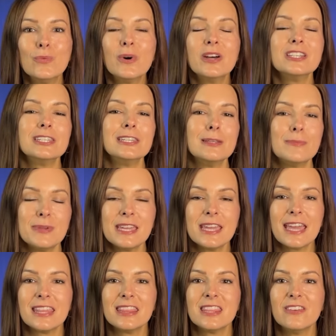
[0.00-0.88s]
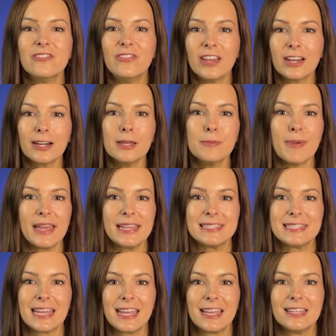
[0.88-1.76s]
want you to be in the very
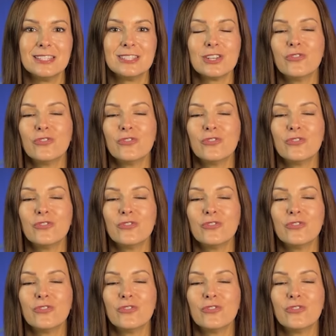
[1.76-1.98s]
best hands.